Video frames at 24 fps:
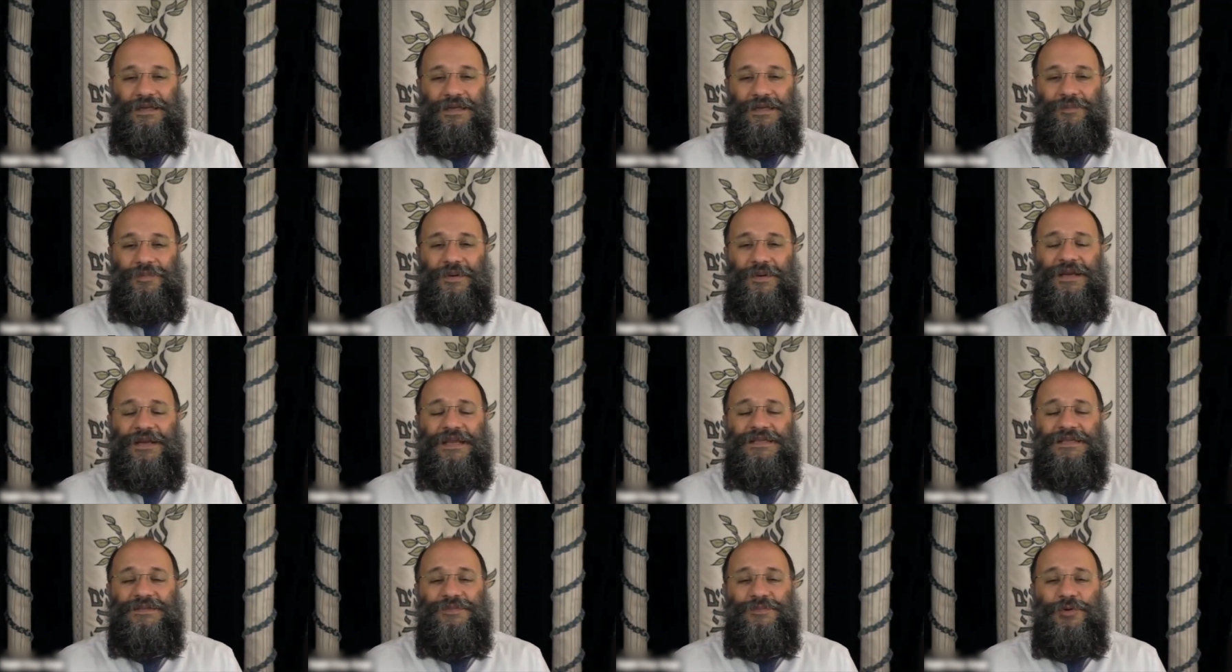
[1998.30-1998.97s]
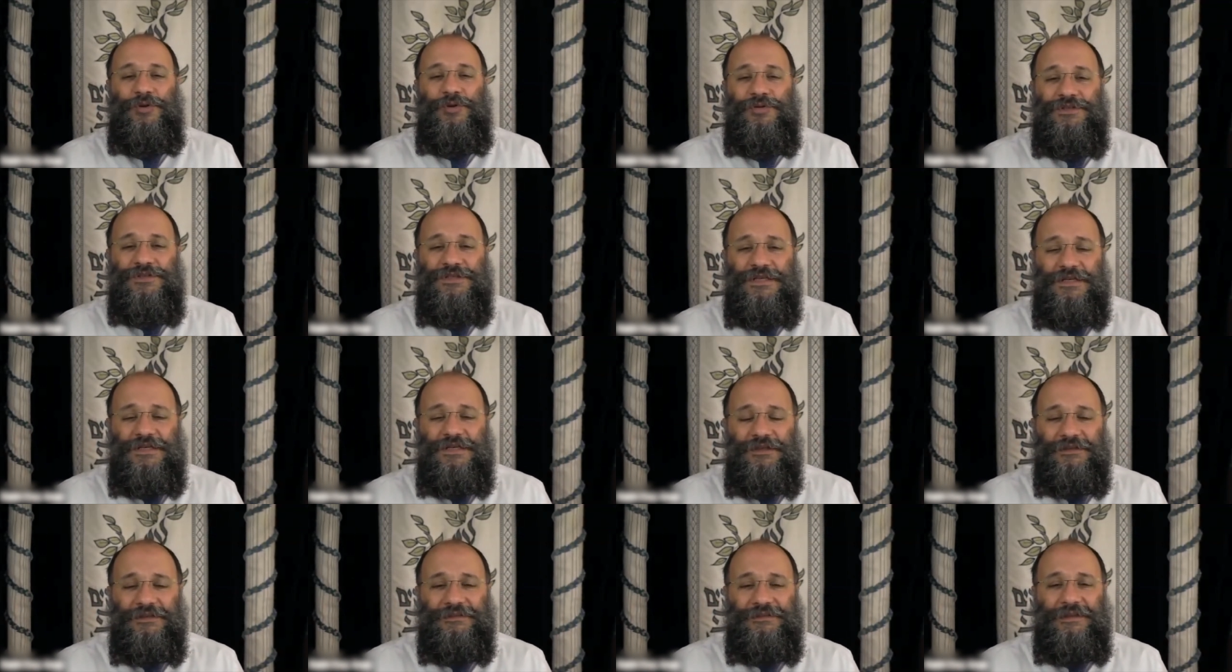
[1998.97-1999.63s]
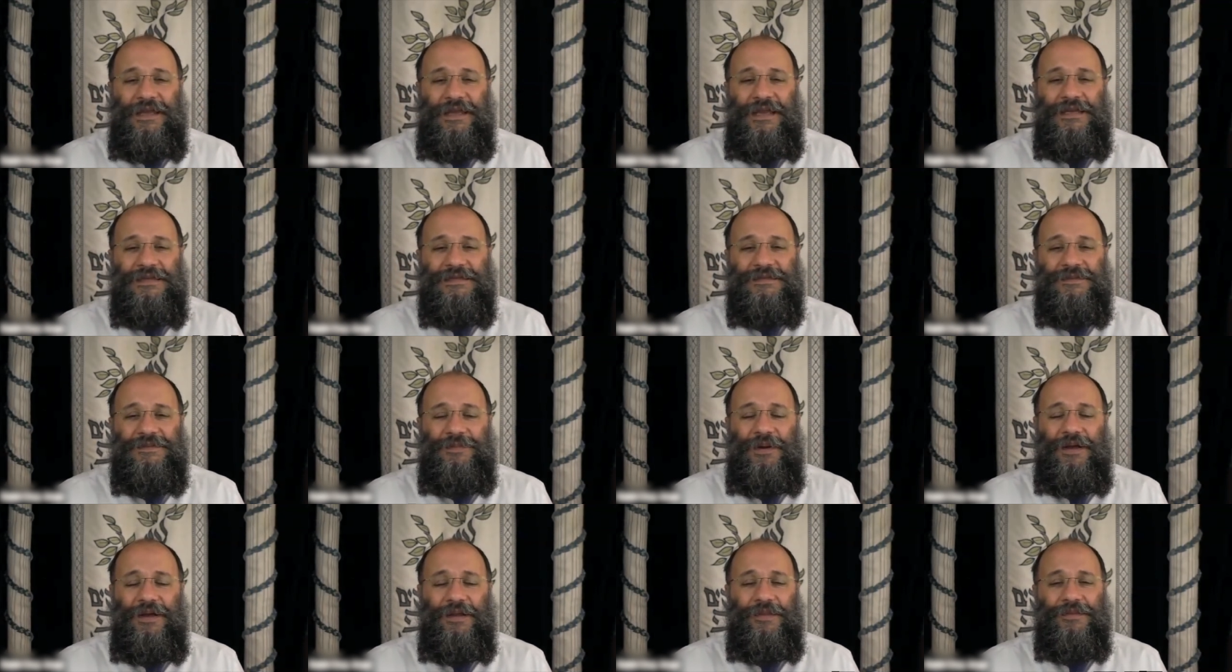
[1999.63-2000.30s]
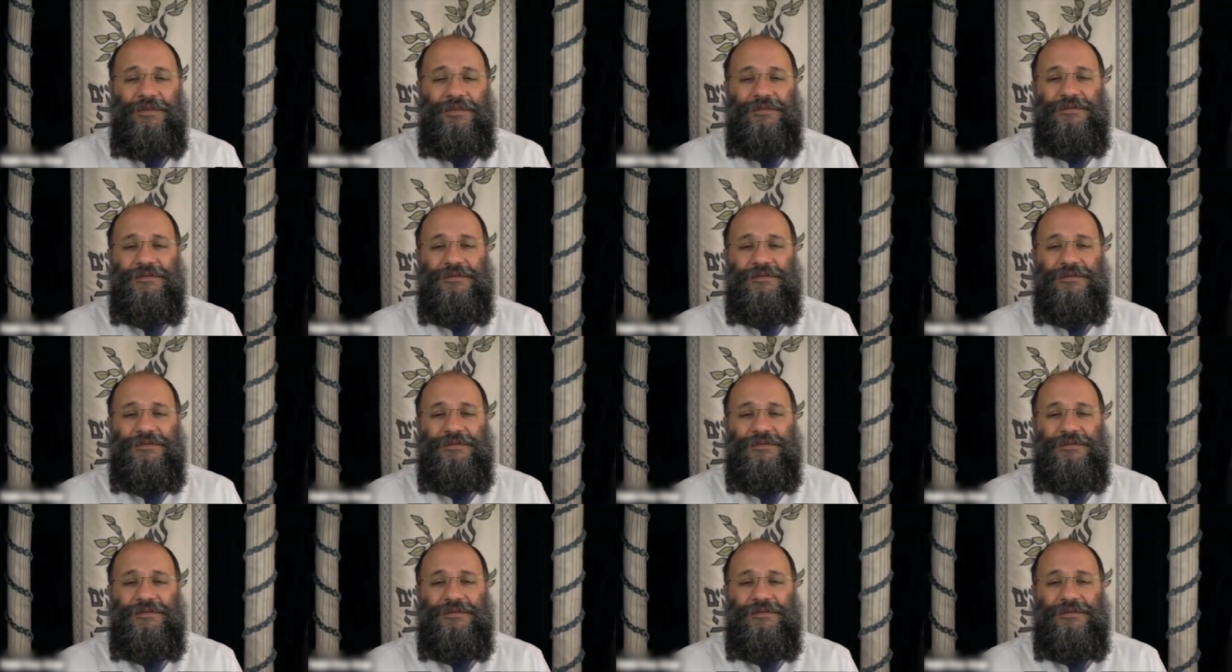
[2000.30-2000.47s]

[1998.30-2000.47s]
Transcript: But his musical taste buds